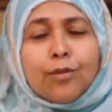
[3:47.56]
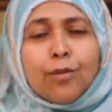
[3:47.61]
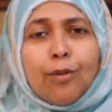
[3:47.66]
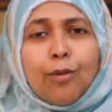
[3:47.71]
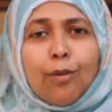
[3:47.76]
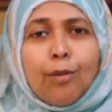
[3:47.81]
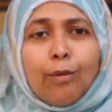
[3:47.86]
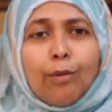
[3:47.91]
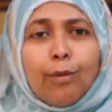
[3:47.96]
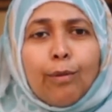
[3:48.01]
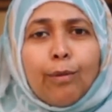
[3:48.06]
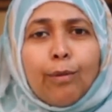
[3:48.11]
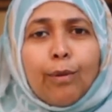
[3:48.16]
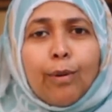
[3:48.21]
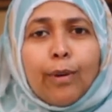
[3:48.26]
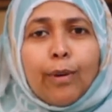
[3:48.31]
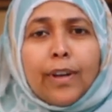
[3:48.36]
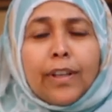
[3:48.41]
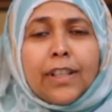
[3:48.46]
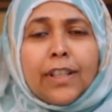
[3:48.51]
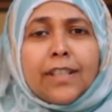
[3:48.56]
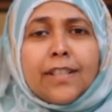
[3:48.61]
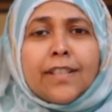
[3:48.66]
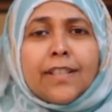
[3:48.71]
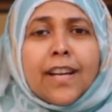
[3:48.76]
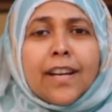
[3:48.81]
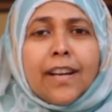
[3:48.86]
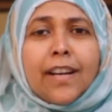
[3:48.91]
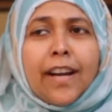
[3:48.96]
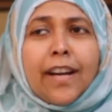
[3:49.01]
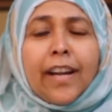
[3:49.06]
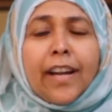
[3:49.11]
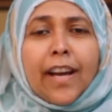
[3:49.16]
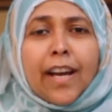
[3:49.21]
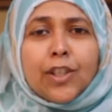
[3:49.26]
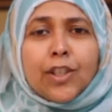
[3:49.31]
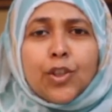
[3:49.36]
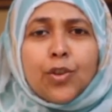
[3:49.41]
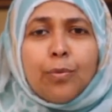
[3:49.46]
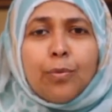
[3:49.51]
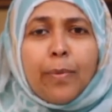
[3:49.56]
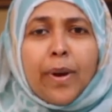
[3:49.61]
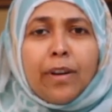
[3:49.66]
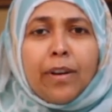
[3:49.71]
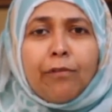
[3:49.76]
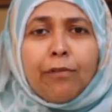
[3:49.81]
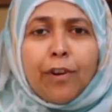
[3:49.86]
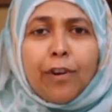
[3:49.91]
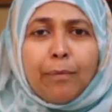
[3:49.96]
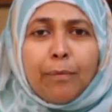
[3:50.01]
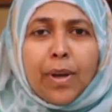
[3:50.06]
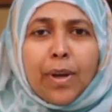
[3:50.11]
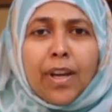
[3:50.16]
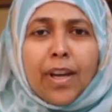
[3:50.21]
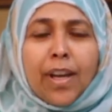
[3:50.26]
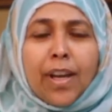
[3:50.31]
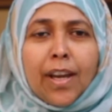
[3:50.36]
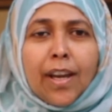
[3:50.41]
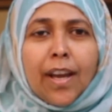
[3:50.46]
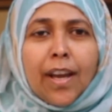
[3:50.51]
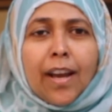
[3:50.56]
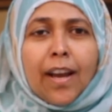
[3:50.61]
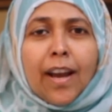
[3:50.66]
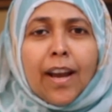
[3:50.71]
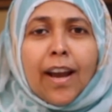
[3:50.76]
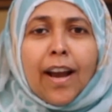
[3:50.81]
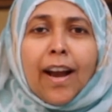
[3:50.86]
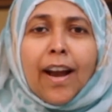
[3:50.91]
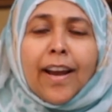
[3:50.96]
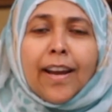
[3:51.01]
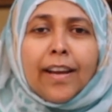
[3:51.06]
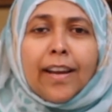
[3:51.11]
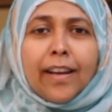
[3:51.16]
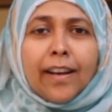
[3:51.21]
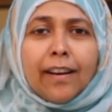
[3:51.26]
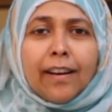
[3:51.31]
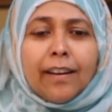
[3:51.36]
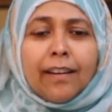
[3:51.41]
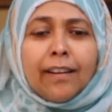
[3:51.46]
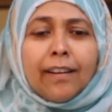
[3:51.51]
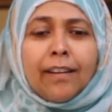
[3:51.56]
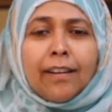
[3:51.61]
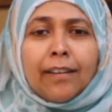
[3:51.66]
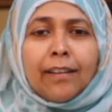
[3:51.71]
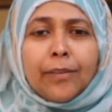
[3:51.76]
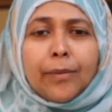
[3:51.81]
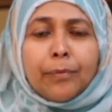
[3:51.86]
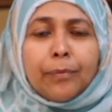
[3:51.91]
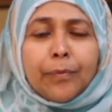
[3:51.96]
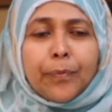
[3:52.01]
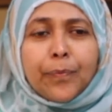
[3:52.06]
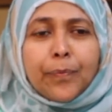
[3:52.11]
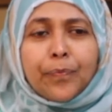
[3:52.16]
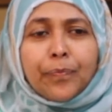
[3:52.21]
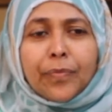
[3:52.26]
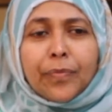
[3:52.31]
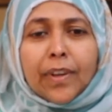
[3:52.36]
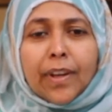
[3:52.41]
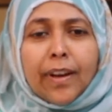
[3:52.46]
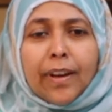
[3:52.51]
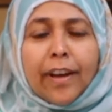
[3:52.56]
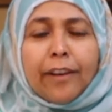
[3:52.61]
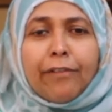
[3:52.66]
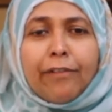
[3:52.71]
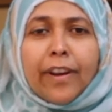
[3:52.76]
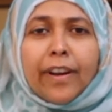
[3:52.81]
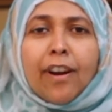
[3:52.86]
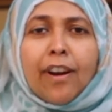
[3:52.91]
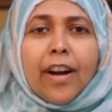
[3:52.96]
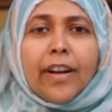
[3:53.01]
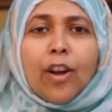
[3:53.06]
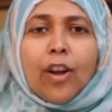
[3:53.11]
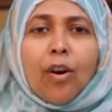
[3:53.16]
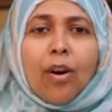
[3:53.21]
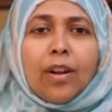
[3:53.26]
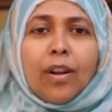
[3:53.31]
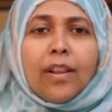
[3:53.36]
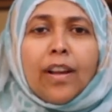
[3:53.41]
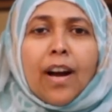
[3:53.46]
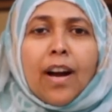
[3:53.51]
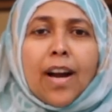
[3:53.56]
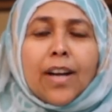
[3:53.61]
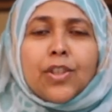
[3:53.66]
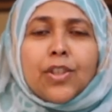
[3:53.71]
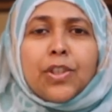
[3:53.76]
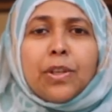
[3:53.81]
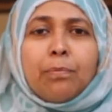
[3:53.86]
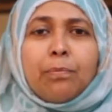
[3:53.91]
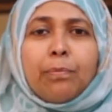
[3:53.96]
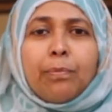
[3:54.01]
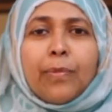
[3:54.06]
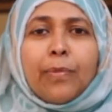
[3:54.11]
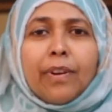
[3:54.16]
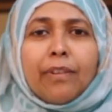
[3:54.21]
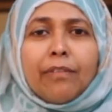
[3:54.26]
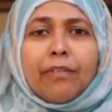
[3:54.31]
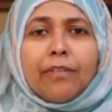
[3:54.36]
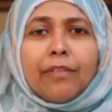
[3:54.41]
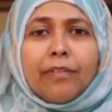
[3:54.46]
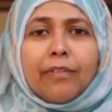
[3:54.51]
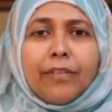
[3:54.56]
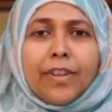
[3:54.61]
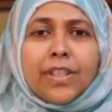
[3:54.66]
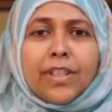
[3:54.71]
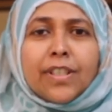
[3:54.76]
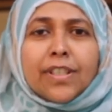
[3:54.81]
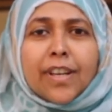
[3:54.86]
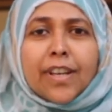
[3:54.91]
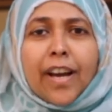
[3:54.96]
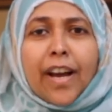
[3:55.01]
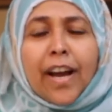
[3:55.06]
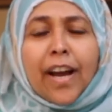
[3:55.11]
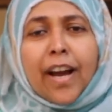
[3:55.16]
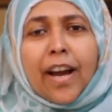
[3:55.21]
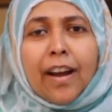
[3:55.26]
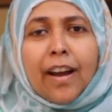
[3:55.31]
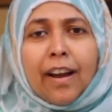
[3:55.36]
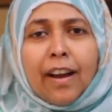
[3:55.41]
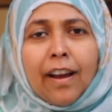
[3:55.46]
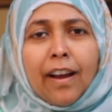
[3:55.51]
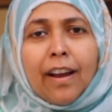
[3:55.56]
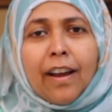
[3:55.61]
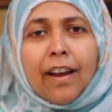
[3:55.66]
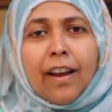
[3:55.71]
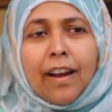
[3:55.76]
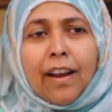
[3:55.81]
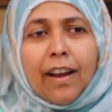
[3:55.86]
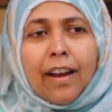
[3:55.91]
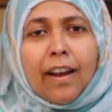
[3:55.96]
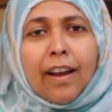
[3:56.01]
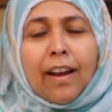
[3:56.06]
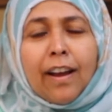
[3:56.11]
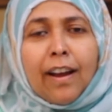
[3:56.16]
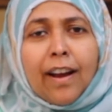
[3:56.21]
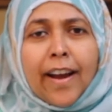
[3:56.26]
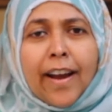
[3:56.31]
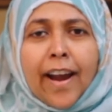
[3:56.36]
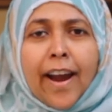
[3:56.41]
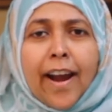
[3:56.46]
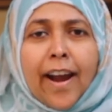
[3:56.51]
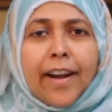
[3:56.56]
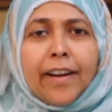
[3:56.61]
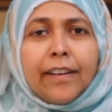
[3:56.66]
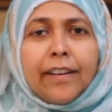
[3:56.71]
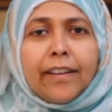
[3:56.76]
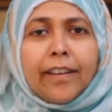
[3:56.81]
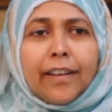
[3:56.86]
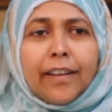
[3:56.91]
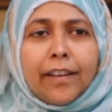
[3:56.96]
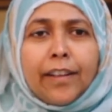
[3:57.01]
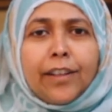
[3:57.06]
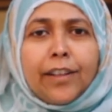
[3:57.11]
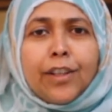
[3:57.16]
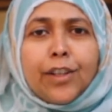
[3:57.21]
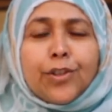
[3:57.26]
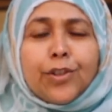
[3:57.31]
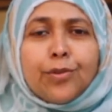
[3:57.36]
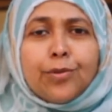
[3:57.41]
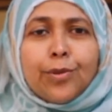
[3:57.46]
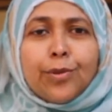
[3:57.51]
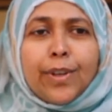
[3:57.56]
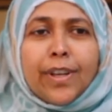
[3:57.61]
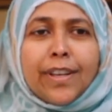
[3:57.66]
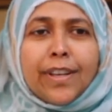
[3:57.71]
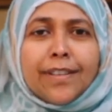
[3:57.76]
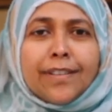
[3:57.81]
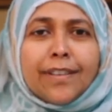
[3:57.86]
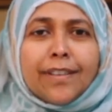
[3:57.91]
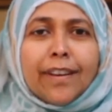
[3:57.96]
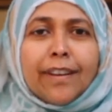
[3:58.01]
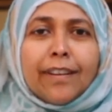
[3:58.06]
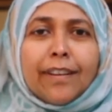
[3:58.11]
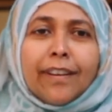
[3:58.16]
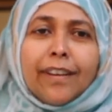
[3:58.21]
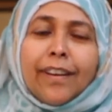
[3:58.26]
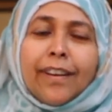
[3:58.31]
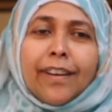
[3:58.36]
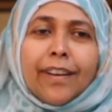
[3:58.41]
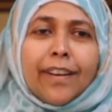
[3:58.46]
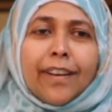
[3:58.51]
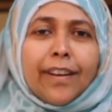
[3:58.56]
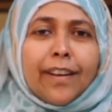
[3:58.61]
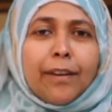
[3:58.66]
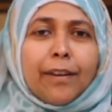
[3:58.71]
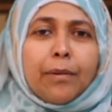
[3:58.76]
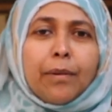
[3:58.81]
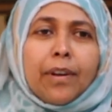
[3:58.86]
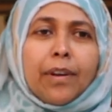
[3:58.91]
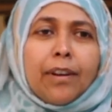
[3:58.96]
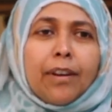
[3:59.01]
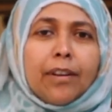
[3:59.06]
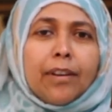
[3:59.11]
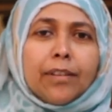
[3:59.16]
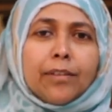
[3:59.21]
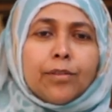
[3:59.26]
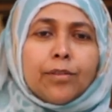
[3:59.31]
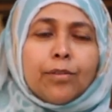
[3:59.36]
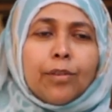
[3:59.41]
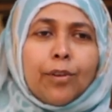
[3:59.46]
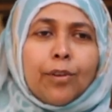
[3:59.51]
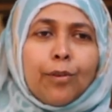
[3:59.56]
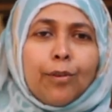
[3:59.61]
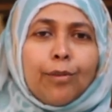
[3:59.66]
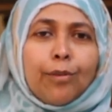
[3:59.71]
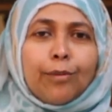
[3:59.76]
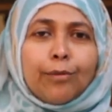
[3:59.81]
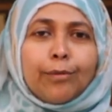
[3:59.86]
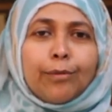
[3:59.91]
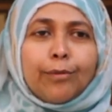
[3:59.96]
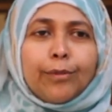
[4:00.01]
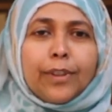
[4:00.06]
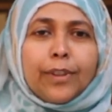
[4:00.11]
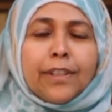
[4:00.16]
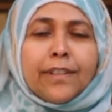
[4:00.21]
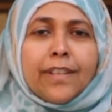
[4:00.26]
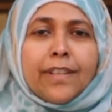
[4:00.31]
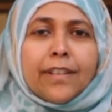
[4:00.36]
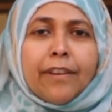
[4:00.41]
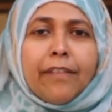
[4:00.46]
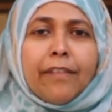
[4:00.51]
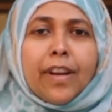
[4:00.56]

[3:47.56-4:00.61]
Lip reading: So this is a great achievement for me. I forgot all the hardship which I had in these 2 years. So this